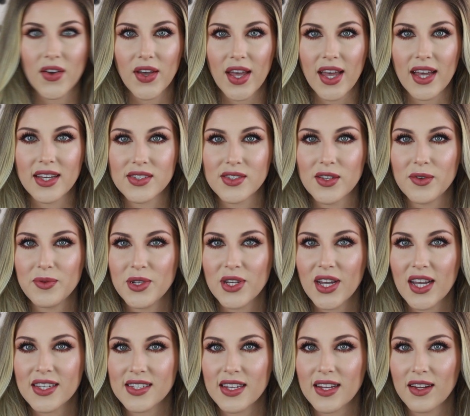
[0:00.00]
Okay, I zoomed you
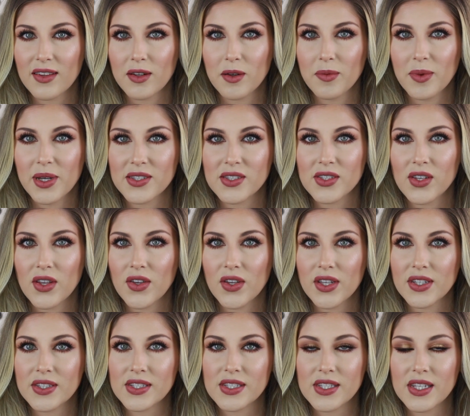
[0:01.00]
guys in a little bit so you
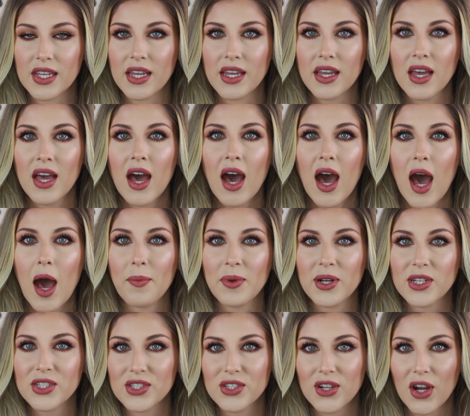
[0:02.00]
can see. I'm
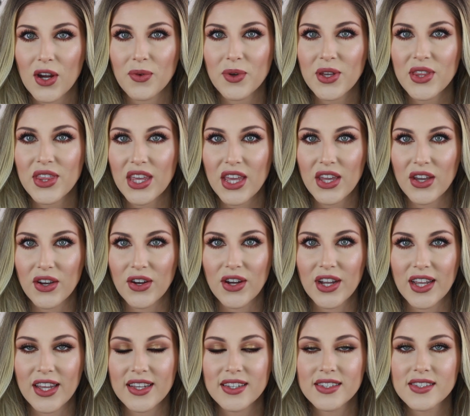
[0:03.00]
going to start with
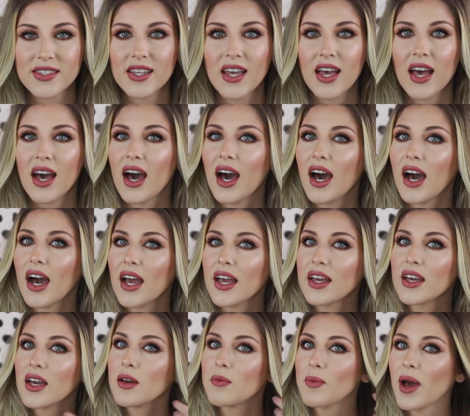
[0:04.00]
earrings.
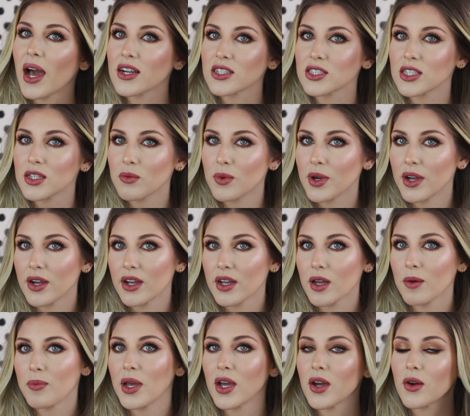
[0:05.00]
I am actually
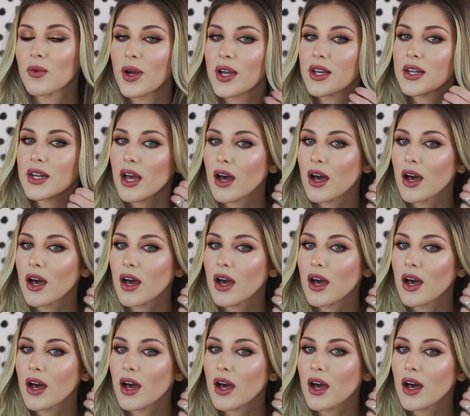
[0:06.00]
wearing a pair right